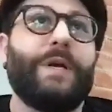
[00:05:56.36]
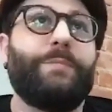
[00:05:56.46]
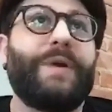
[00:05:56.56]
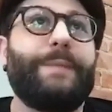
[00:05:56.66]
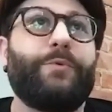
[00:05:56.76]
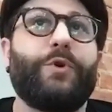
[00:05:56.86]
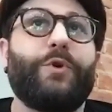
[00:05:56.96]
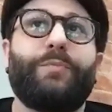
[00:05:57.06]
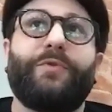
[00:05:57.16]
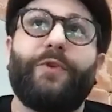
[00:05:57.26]
people
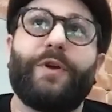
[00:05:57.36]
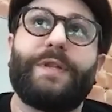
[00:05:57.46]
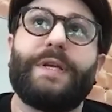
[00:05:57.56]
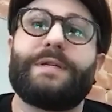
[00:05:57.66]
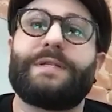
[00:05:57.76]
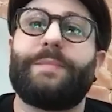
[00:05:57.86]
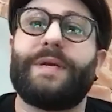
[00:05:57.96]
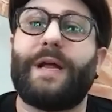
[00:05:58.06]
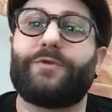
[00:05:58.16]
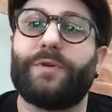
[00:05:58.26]
who prefer things to
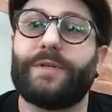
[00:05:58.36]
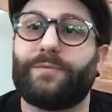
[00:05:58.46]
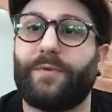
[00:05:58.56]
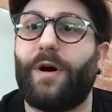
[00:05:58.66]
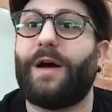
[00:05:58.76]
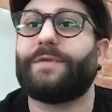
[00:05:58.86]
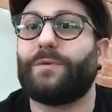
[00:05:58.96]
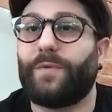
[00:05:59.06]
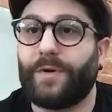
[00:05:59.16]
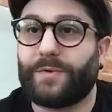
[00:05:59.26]
be naturally derived
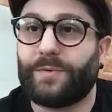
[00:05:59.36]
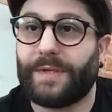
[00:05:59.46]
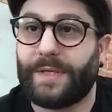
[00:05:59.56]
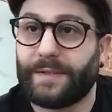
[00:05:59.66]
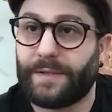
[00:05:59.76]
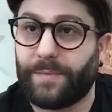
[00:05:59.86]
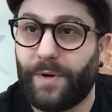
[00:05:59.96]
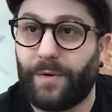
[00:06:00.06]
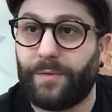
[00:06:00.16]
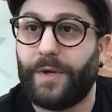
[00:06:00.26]
and all those sorts of things as
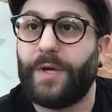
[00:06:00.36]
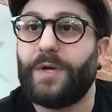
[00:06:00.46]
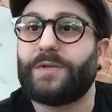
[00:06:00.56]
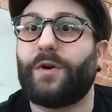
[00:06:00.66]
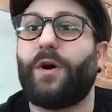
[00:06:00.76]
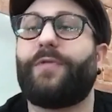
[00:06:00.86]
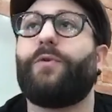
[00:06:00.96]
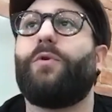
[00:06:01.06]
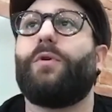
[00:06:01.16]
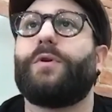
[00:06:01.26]
well. So I
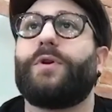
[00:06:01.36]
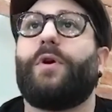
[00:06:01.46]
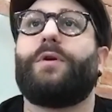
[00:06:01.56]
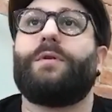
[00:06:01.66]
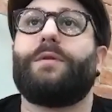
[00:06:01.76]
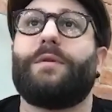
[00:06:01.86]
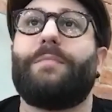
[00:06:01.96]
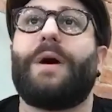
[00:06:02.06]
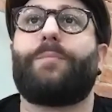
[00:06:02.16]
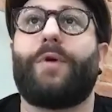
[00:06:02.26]
thought, the
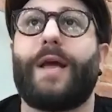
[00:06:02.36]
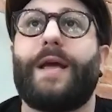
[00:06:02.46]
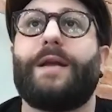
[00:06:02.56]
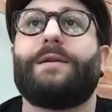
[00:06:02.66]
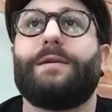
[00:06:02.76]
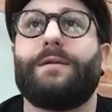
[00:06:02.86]
Muck brand